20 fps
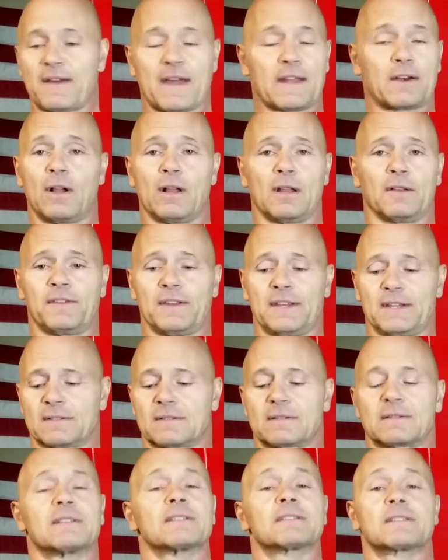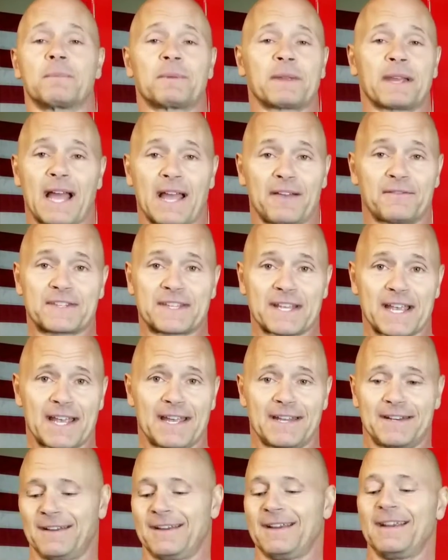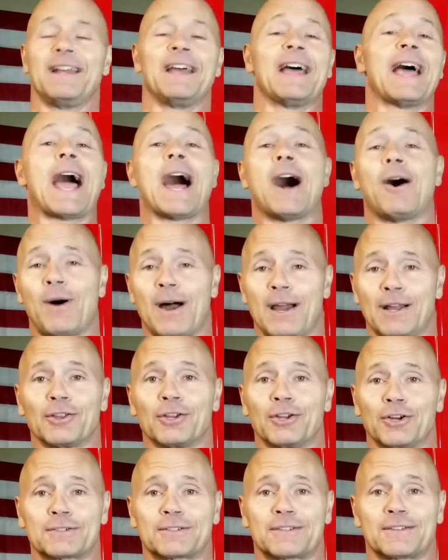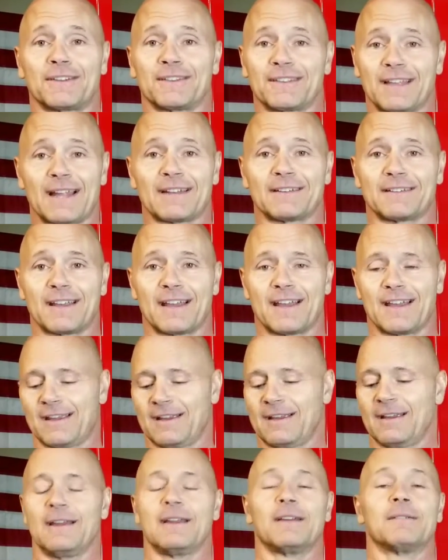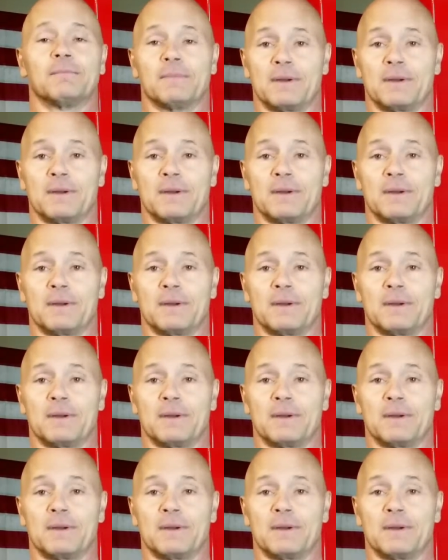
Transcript: had all of these. Something I've said, how I looked that day,